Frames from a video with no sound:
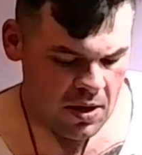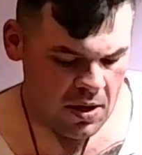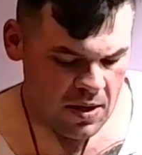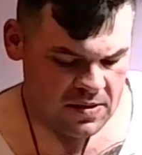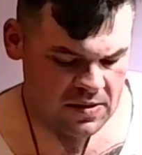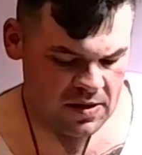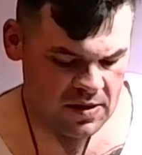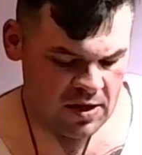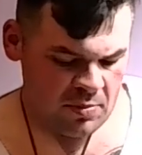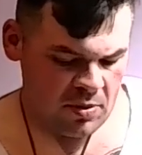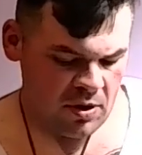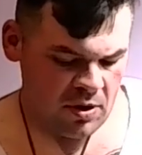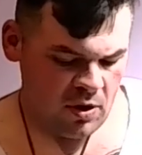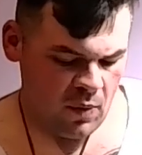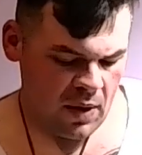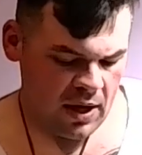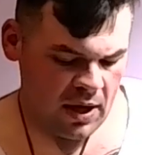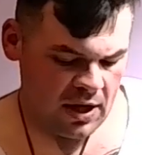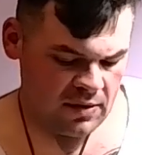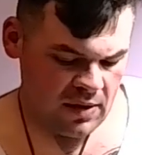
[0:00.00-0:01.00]
So they put a
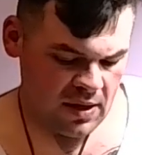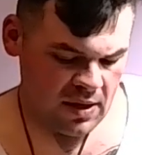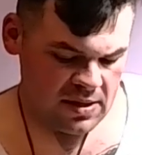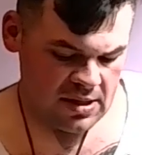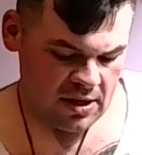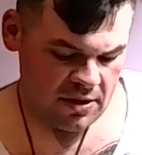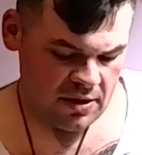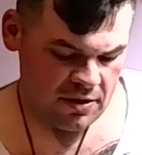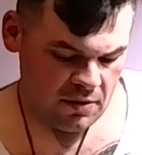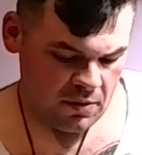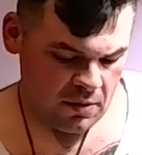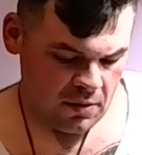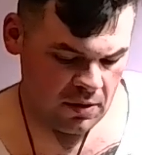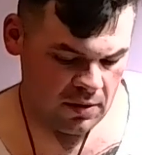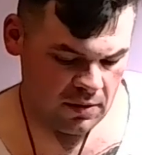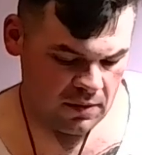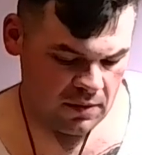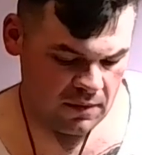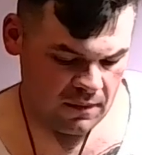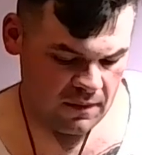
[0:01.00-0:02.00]
wedding dress on Thor.
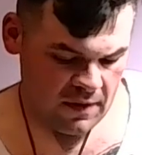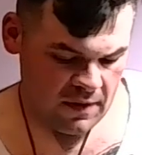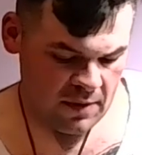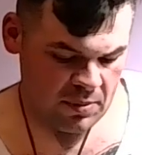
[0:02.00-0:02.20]
They